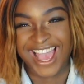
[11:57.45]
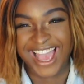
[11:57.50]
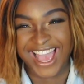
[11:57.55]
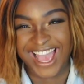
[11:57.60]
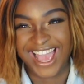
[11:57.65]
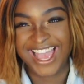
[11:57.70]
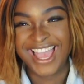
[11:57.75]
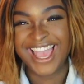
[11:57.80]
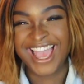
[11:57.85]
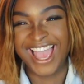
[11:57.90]

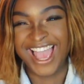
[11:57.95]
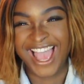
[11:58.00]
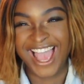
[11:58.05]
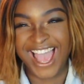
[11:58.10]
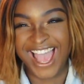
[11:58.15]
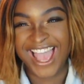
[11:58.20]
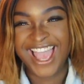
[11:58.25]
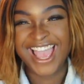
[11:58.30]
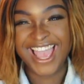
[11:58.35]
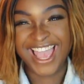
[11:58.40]

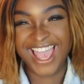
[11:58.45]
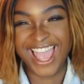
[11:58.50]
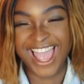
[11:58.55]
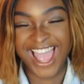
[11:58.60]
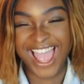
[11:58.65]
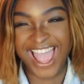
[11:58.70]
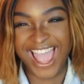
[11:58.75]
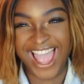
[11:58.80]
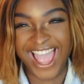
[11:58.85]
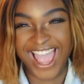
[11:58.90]

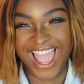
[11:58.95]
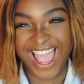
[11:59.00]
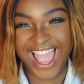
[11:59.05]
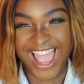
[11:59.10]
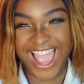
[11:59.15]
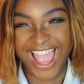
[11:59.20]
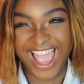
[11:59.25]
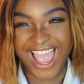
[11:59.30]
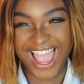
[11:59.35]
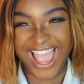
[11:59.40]

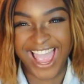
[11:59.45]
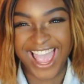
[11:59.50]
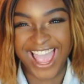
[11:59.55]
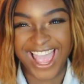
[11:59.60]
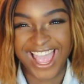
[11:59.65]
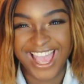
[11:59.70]
(not speaking)